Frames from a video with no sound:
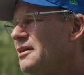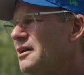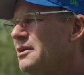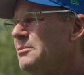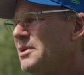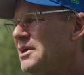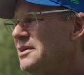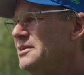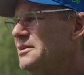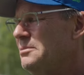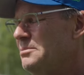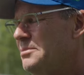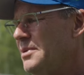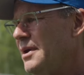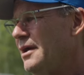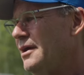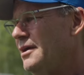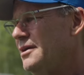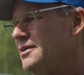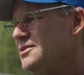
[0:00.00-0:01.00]
got to make them
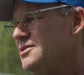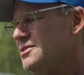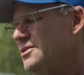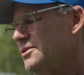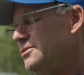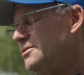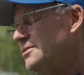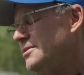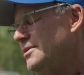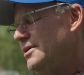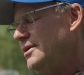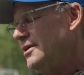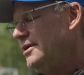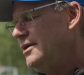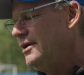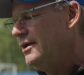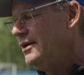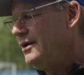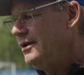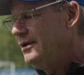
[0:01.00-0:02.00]
pay. So
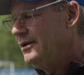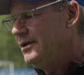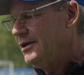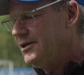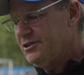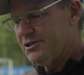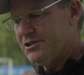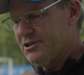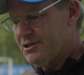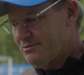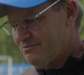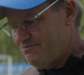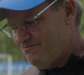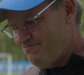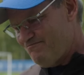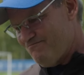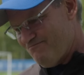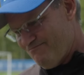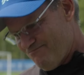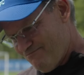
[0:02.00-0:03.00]
just
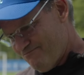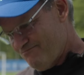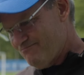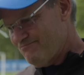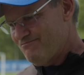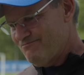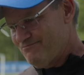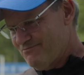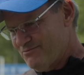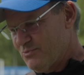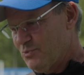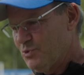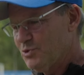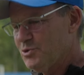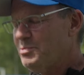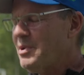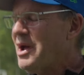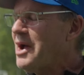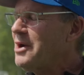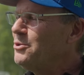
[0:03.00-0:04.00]

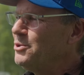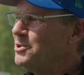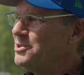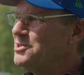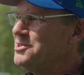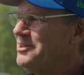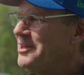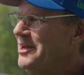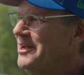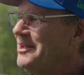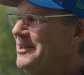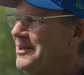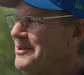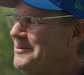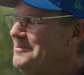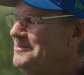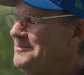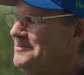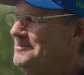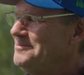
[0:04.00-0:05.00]
was backwards in that game.
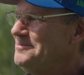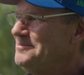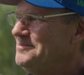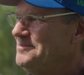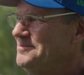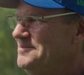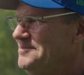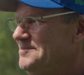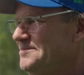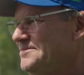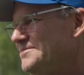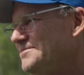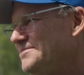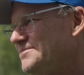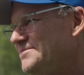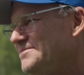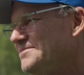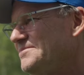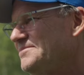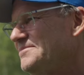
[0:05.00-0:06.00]
Sort of an
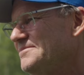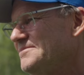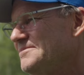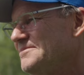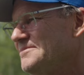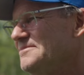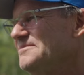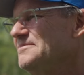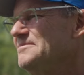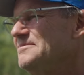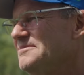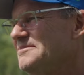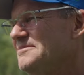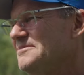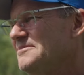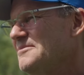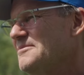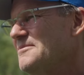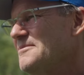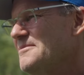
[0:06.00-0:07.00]
obvious question, but I mean the
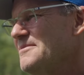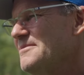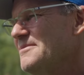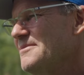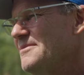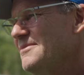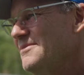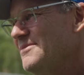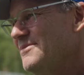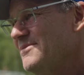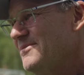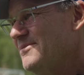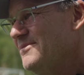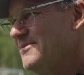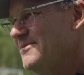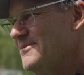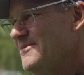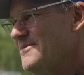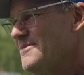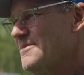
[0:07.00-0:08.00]
fact that you have both of
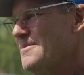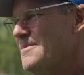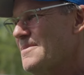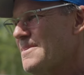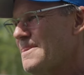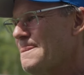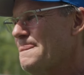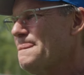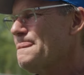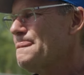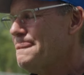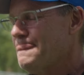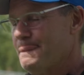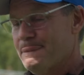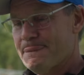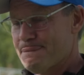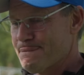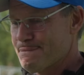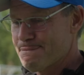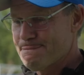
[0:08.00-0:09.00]
them at home, one at
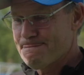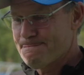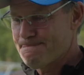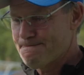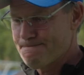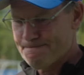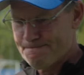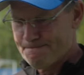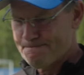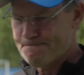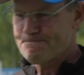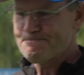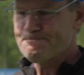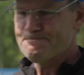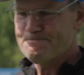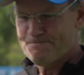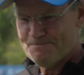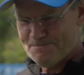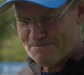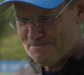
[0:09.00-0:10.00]
Lumen, one at
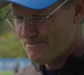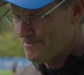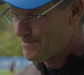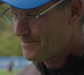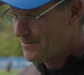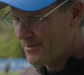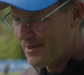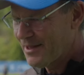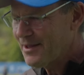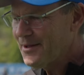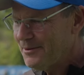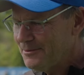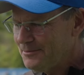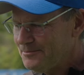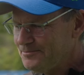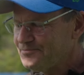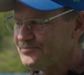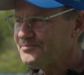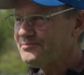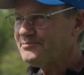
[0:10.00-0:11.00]
Starfire, I mean how much of an
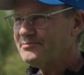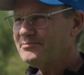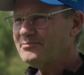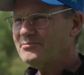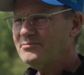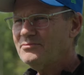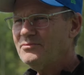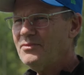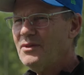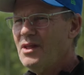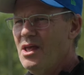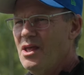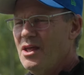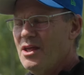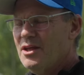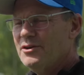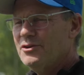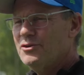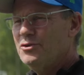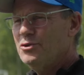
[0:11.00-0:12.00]
advantage is that for you guys?
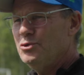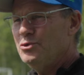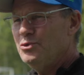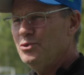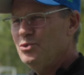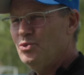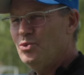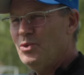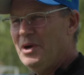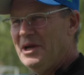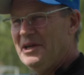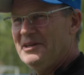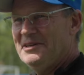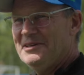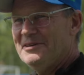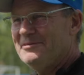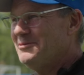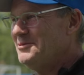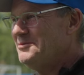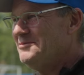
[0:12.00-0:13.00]
Two way
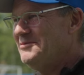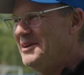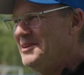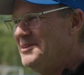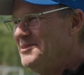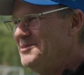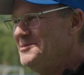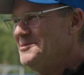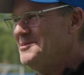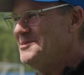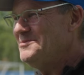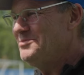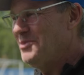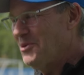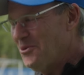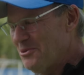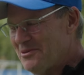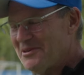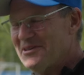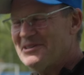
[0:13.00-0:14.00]
different venues, yeah.
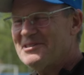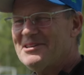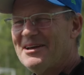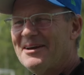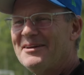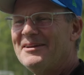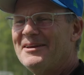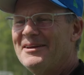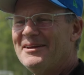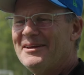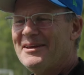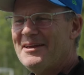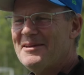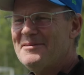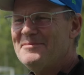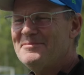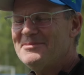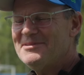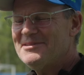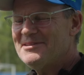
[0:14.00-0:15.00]
both exciting
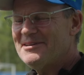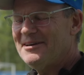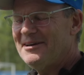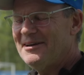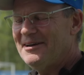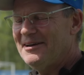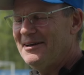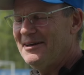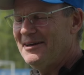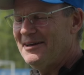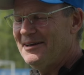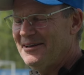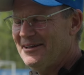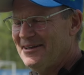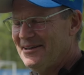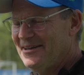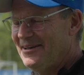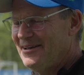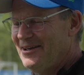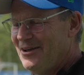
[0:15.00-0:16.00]
games. Uh,
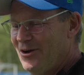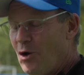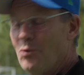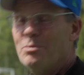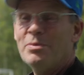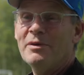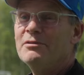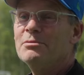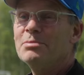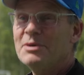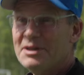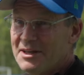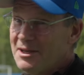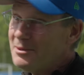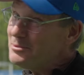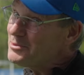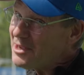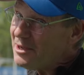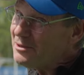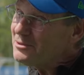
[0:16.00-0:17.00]
hope everybody
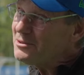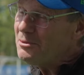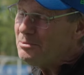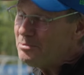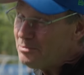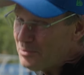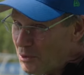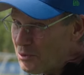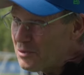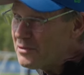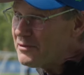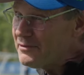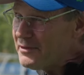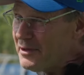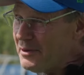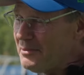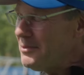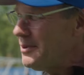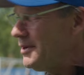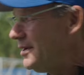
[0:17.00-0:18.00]
comes out to both of
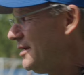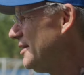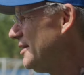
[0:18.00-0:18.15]
them.